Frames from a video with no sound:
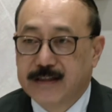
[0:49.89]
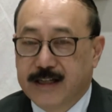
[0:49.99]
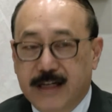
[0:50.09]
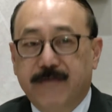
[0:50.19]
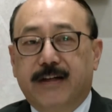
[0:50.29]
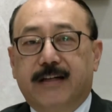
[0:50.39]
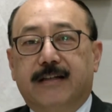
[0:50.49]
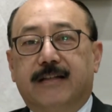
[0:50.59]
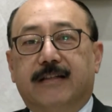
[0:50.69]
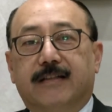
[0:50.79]

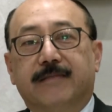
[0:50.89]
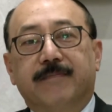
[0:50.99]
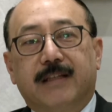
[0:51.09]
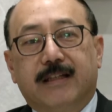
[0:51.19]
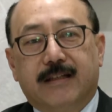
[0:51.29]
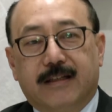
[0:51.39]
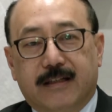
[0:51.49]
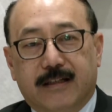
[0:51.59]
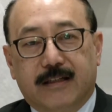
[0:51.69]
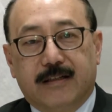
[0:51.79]
significant uh,
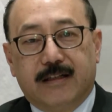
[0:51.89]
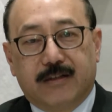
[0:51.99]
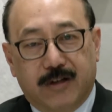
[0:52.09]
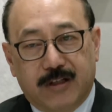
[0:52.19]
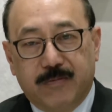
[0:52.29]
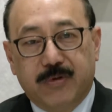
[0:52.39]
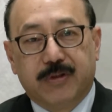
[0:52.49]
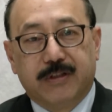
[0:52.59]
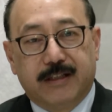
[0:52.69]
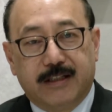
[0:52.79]
uh,
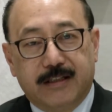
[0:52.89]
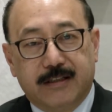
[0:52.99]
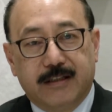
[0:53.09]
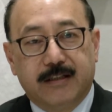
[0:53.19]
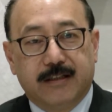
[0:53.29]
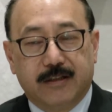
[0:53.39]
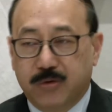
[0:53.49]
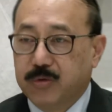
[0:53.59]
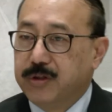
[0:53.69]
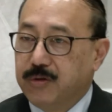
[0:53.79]
contribution, as I said, uh,
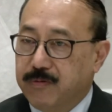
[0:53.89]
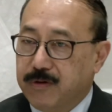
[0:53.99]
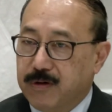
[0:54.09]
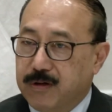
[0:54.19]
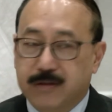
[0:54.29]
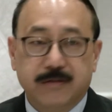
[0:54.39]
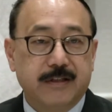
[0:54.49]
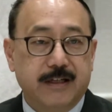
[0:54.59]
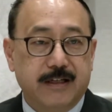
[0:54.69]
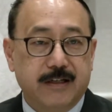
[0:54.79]
to the overall
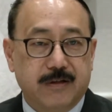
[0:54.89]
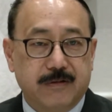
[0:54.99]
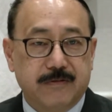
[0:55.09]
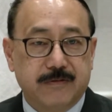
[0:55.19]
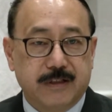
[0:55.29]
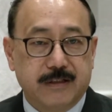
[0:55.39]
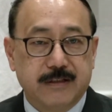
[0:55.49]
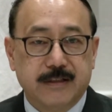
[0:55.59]
area of uh,